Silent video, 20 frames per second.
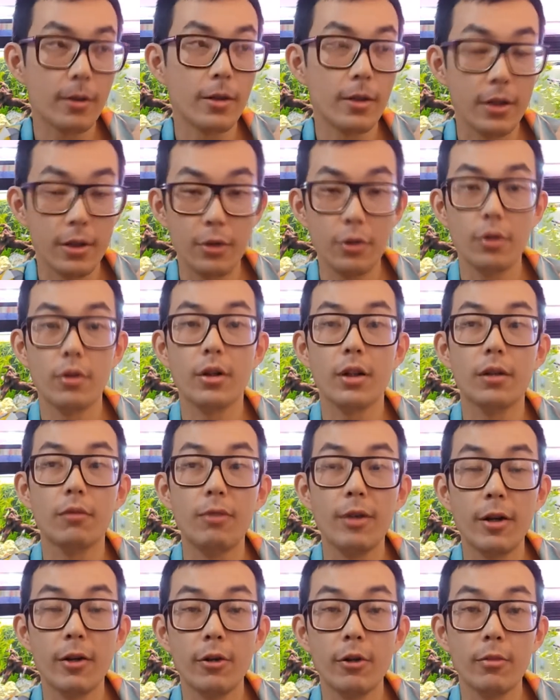in your
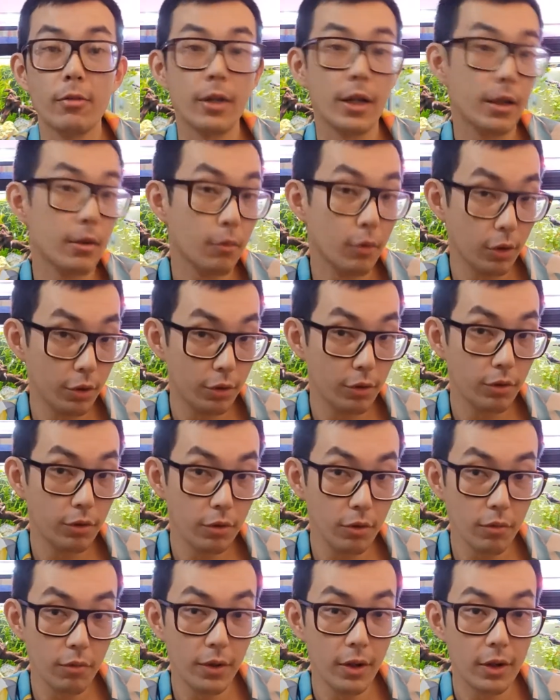aquarium and what to
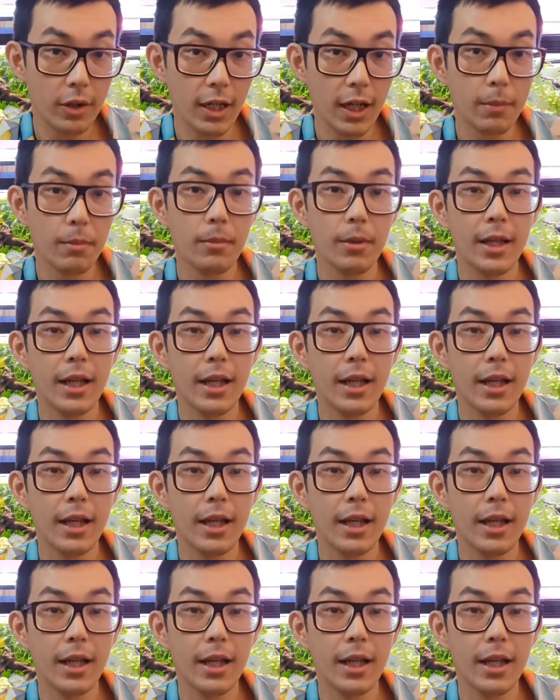do with them